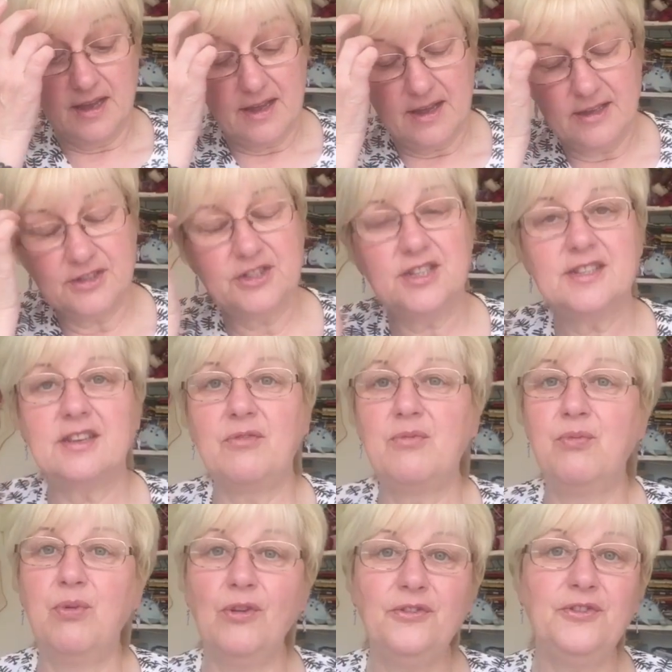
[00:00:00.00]
She's a
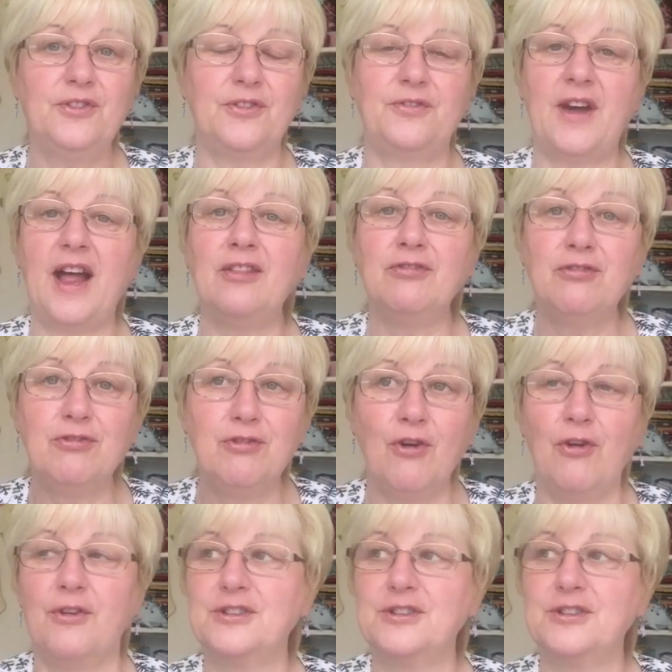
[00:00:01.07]
wonderful, I love,